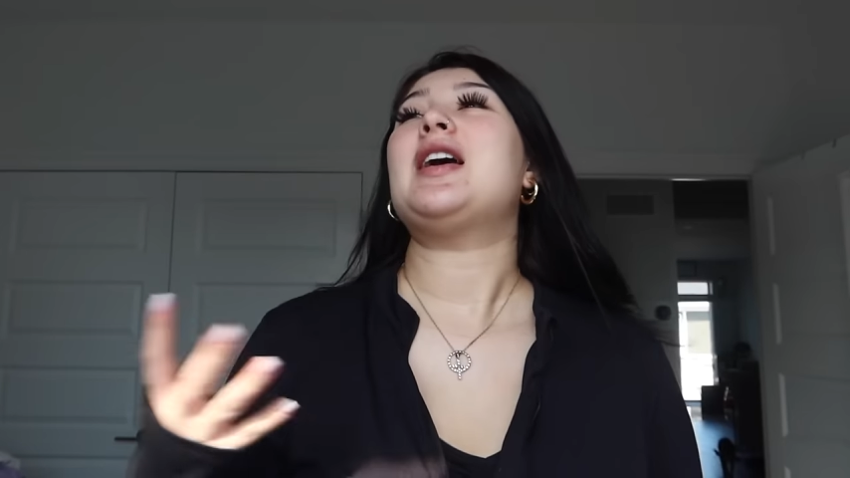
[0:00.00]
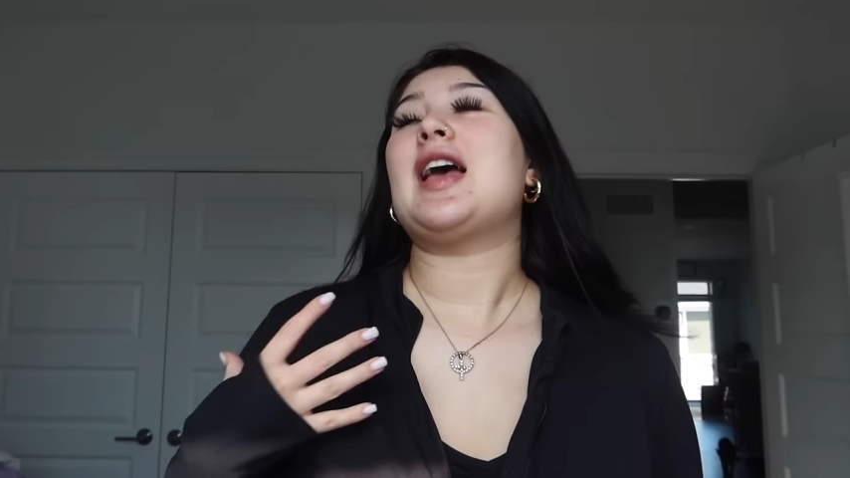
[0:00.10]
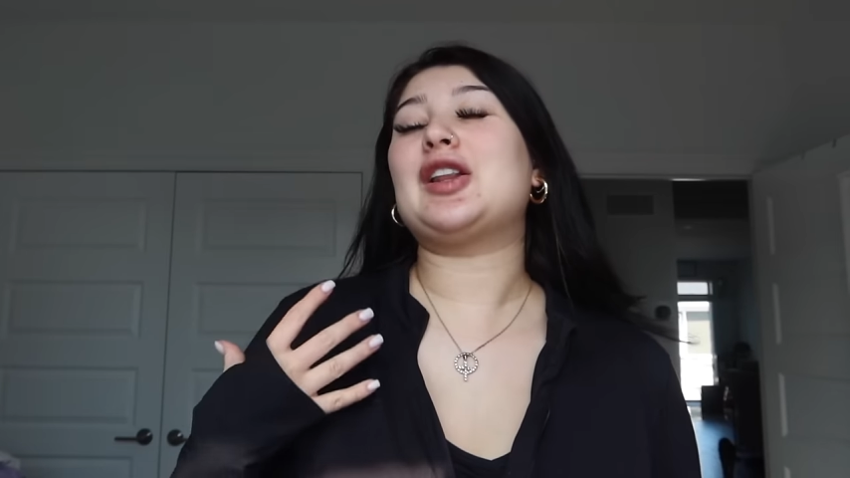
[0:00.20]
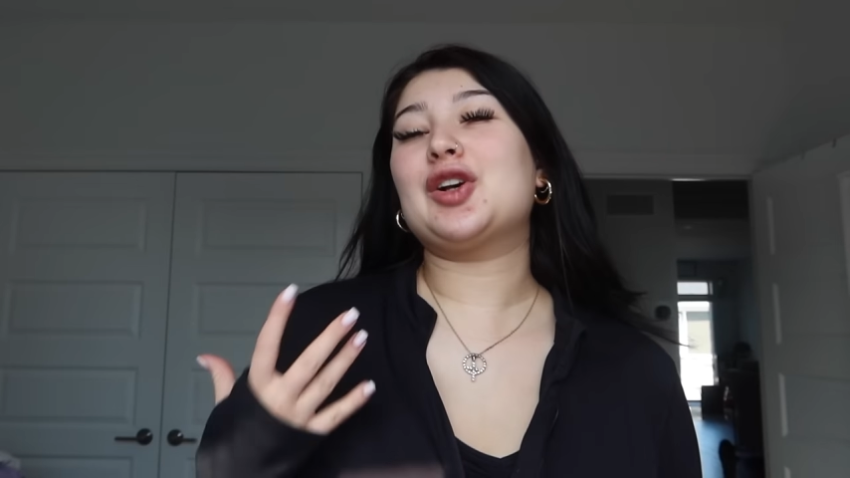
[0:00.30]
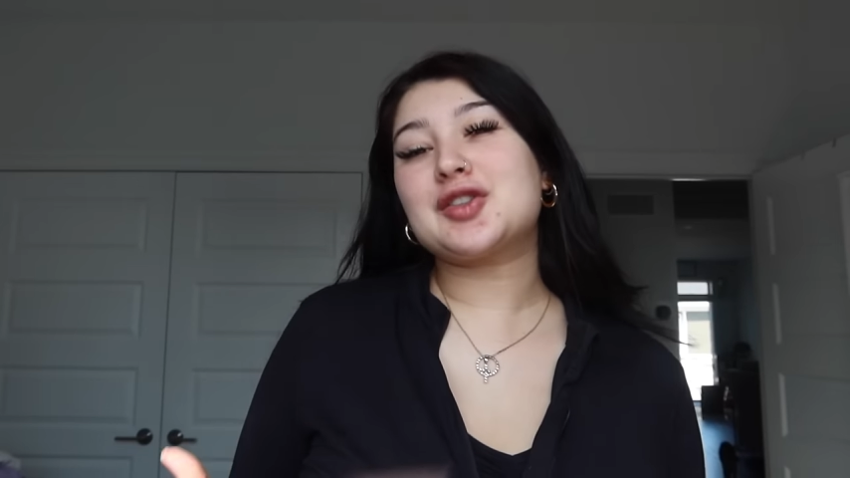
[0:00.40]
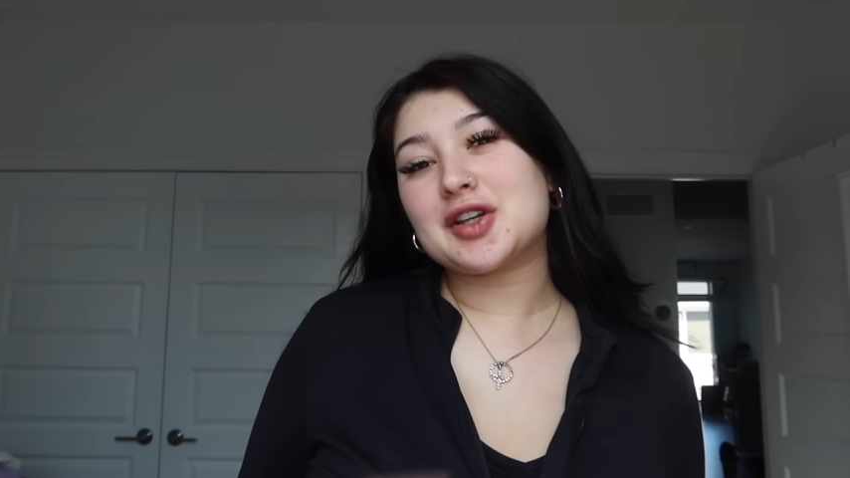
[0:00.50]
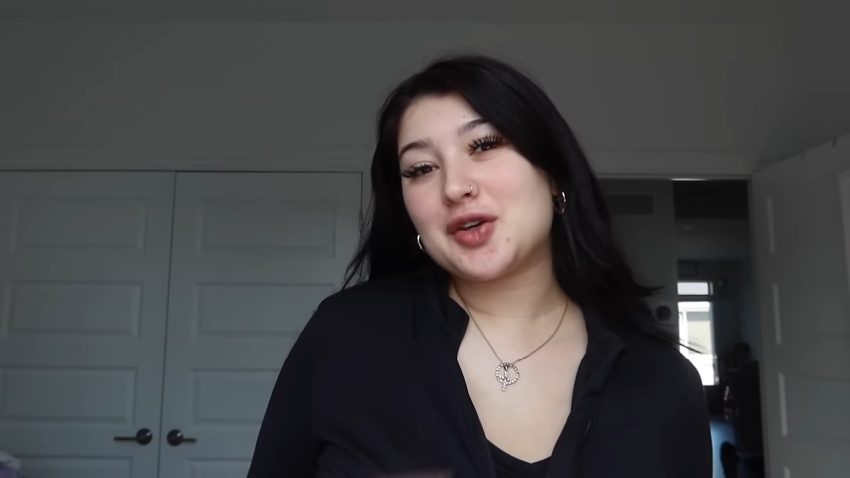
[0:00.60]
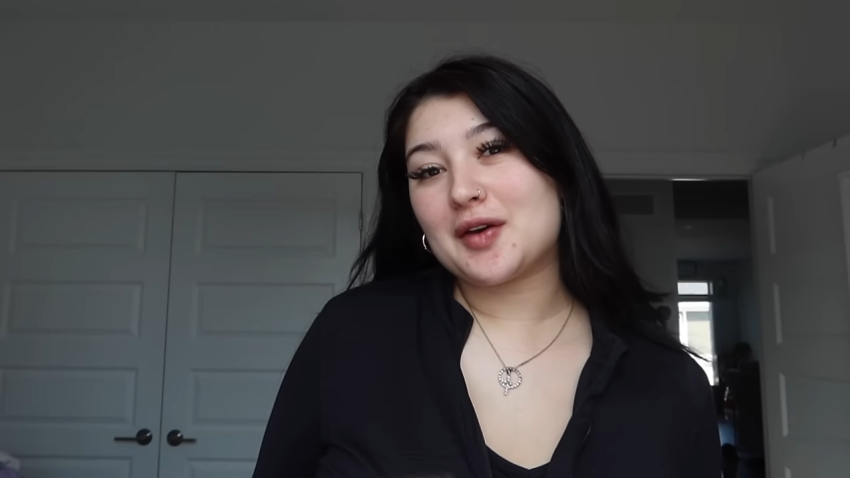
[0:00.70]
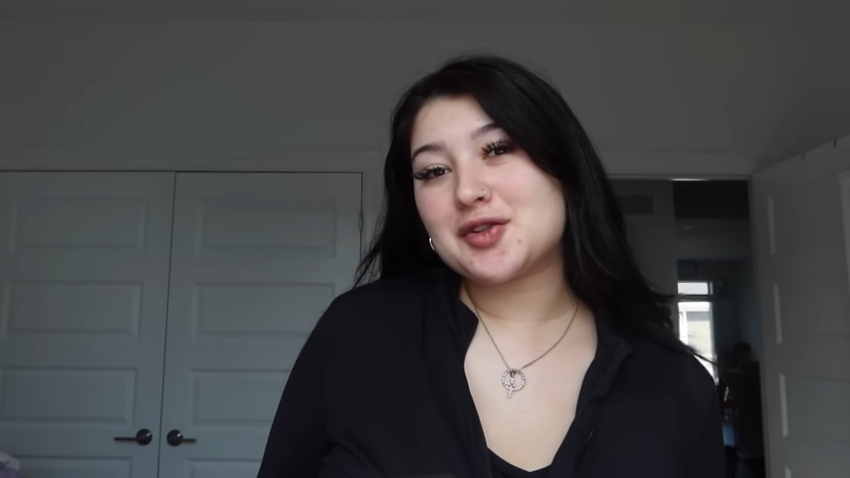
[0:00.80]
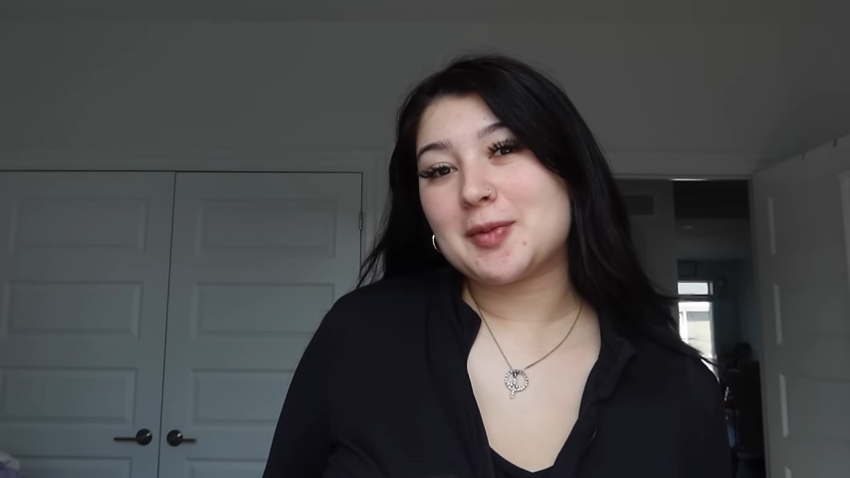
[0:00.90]
It looks like
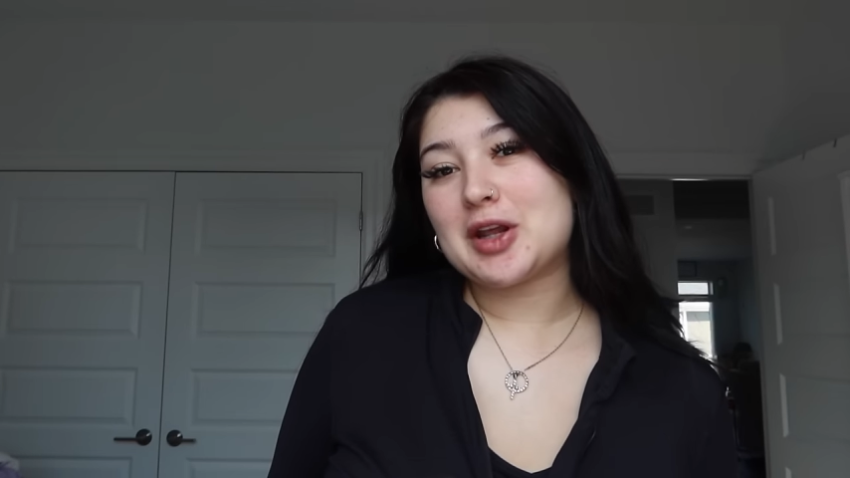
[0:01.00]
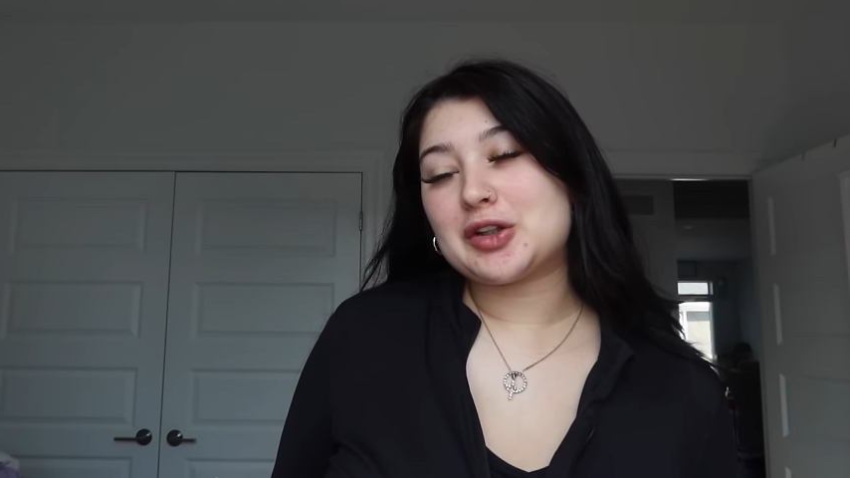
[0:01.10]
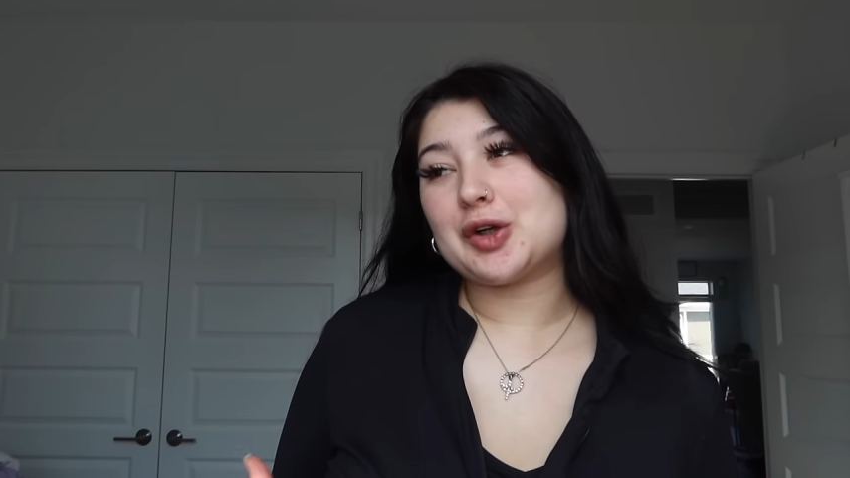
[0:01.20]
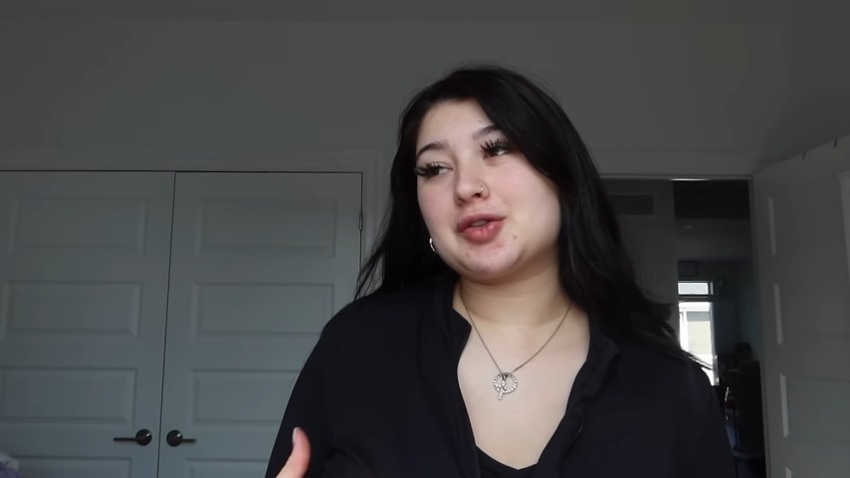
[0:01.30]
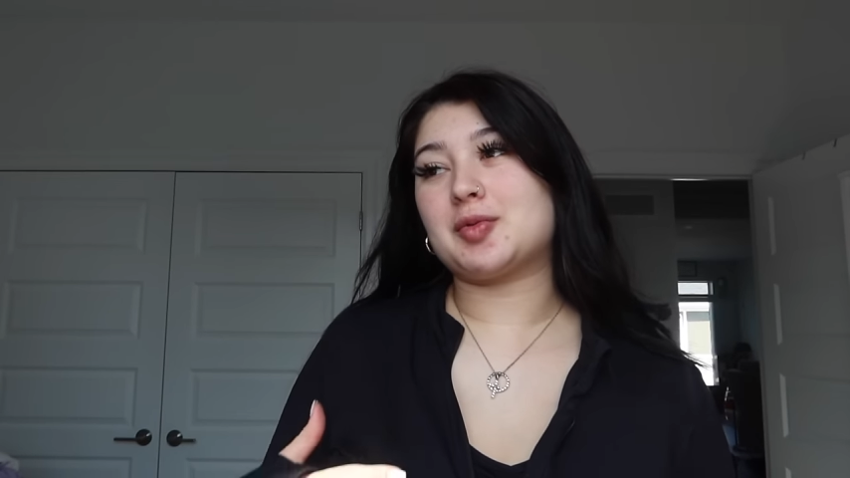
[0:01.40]
you have so many clothes